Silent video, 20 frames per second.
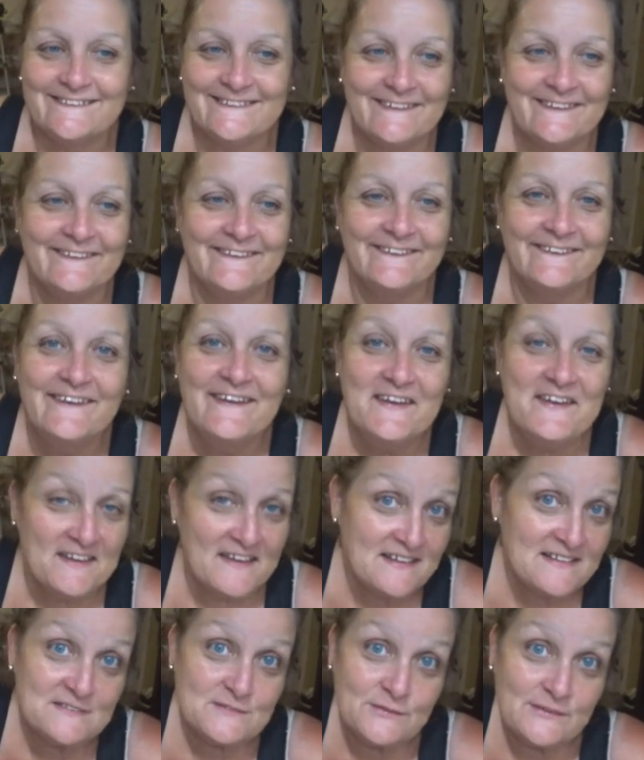so
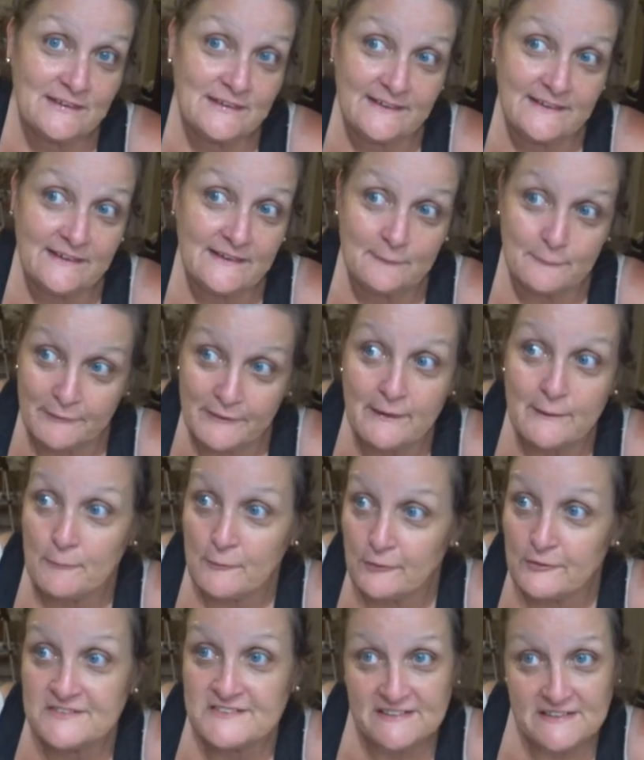that's what I did, buy
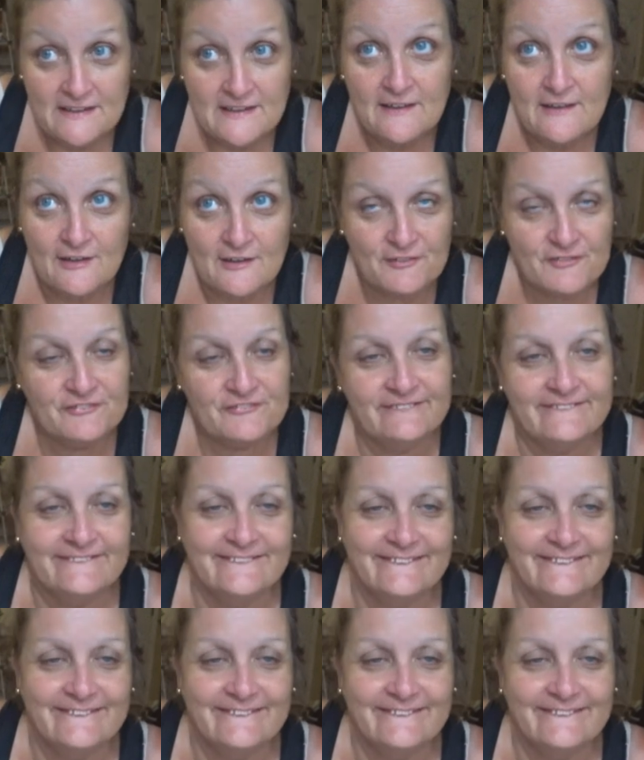more stuff.